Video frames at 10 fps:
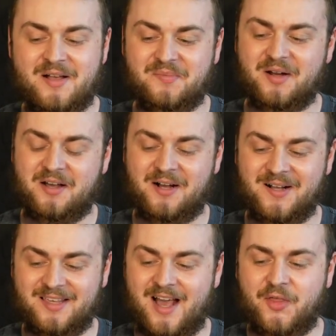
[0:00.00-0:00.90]

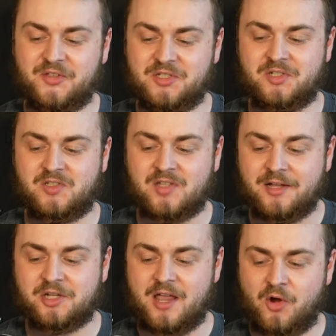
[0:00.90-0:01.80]
But yeah, this is just
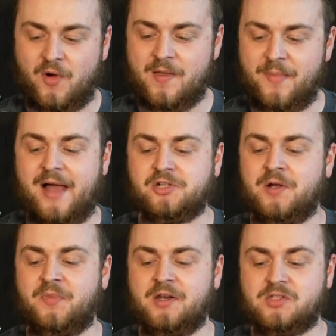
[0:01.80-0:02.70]
such a great
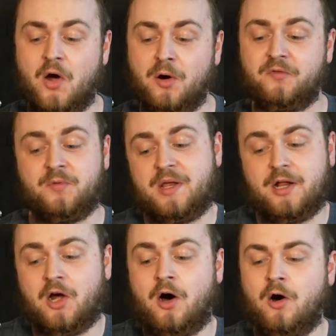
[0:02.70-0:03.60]
matchup that it's hard for me to
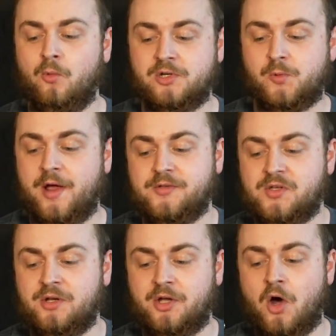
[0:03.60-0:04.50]
call which way it's
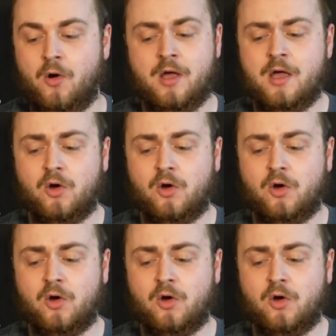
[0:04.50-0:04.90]
going to go.